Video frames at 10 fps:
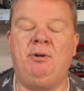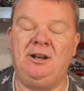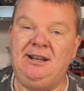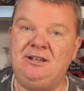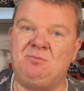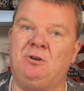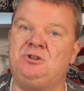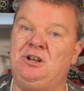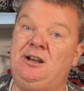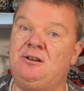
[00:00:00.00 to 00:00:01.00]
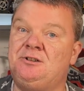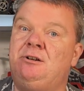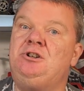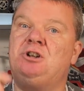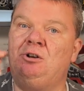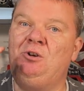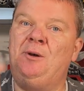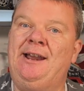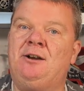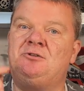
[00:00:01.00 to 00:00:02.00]
please watch it, because I show
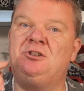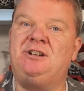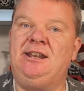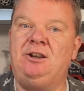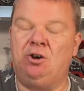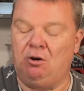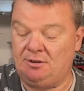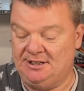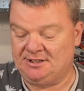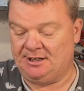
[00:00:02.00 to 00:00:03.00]
you how to decock this